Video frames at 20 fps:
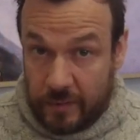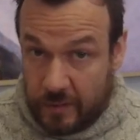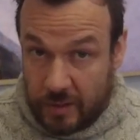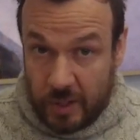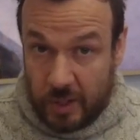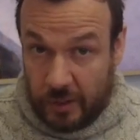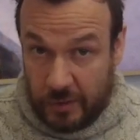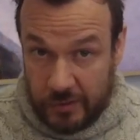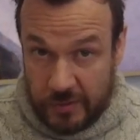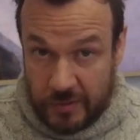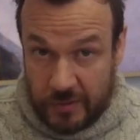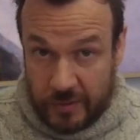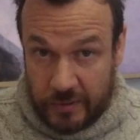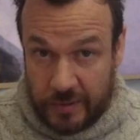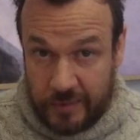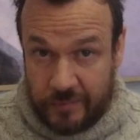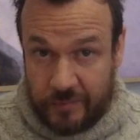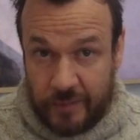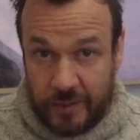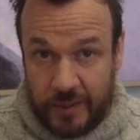construct
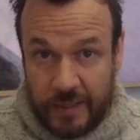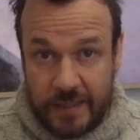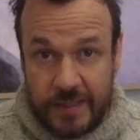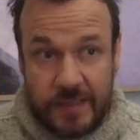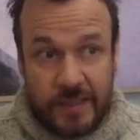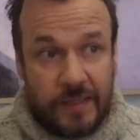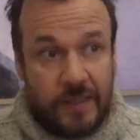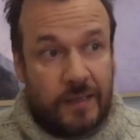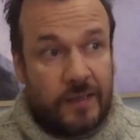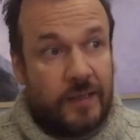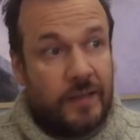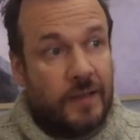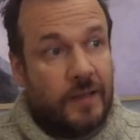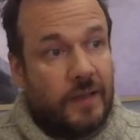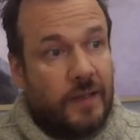of religion,